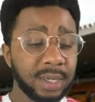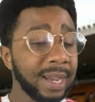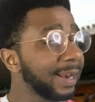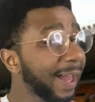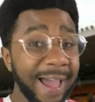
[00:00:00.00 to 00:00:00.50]

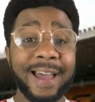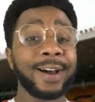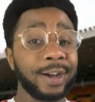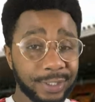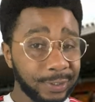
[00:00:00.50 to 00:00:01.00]
And
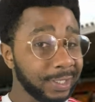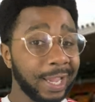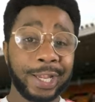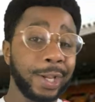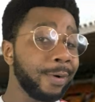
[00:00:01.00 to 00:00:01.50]
haha, Arsenal
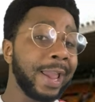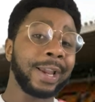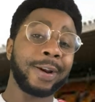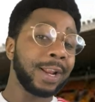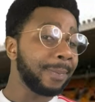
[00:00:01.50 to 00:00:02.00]
again, you
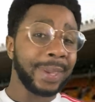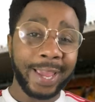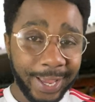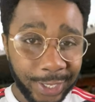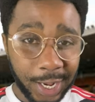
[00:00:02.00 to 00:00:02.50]
ain't going to
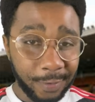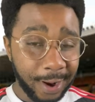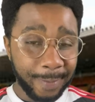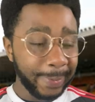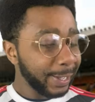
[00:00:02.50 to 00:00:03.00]
be in
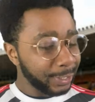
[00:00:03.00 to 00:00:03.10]
Europe.